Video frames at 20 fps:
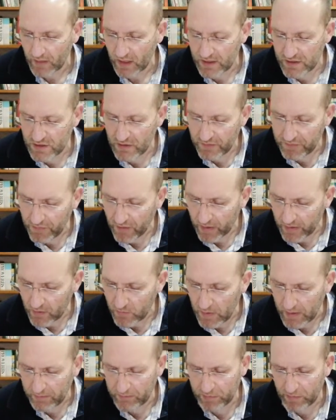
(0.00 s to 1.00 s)
And so,
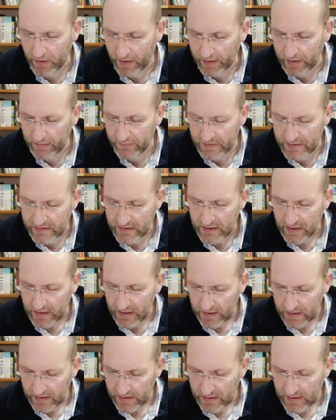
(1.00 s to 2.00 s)
Father, we pray, give us
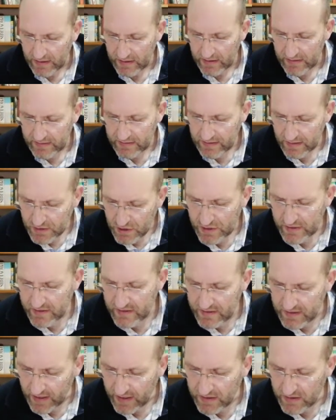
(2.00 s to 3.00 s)
such a
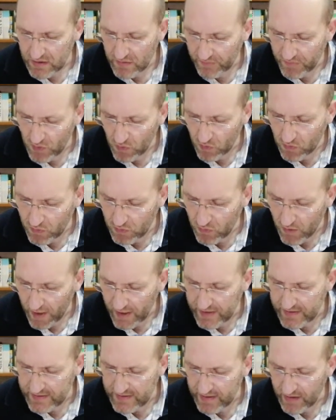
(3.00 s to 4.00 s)
sense of your
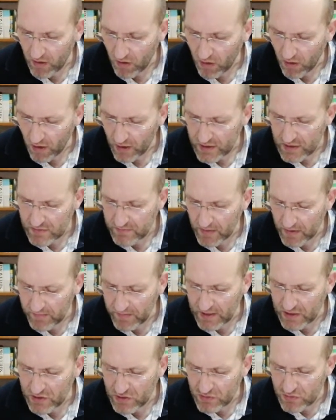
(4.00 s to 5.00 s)
grace that our hearts may
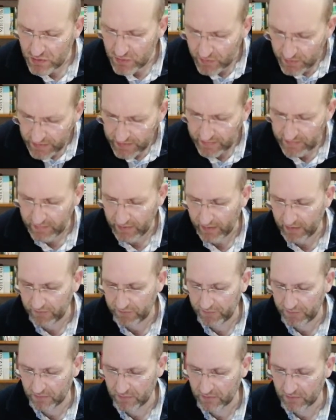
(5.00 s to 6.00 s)
be truly
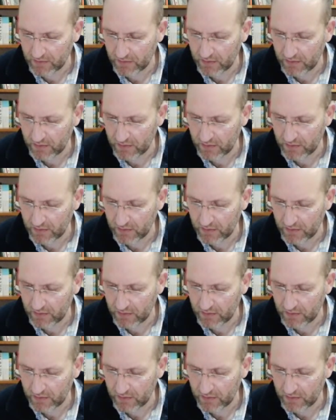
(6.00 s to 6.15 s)
thankful,